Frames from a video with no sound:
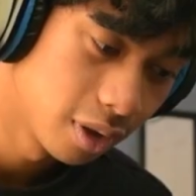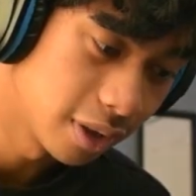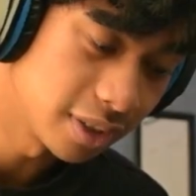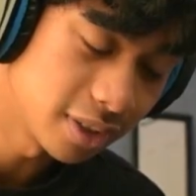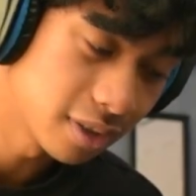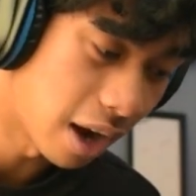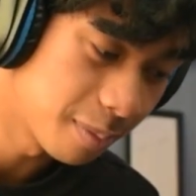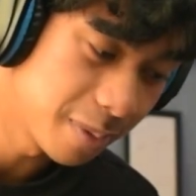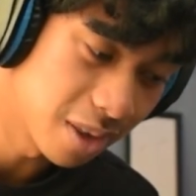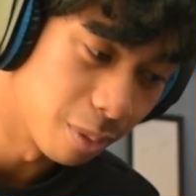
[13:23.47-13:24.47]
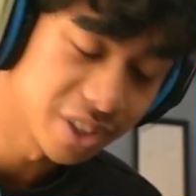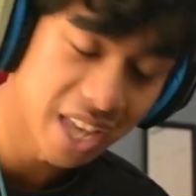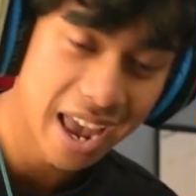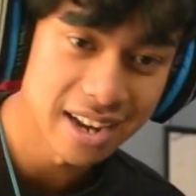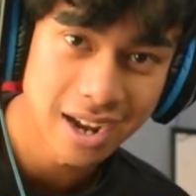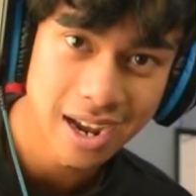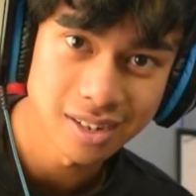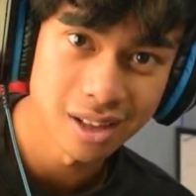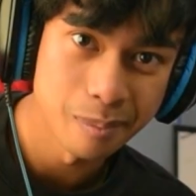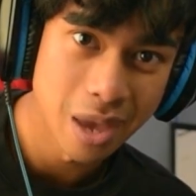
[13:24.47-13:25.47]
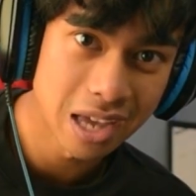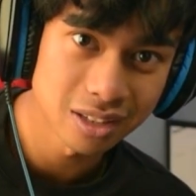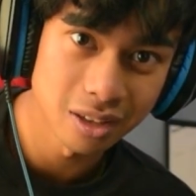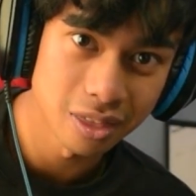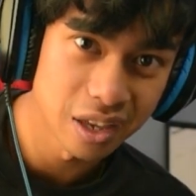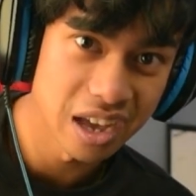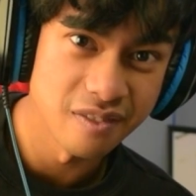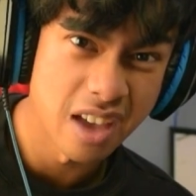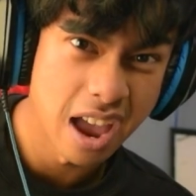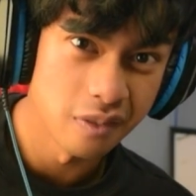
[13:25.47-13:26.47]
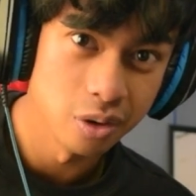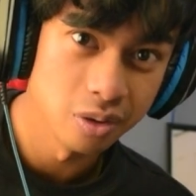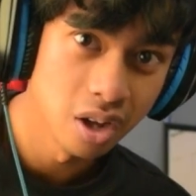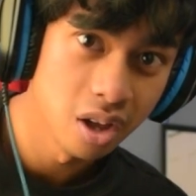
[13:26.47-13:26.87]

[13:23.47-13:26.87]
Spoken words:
This has got to be the most anticlimactic thing I've ever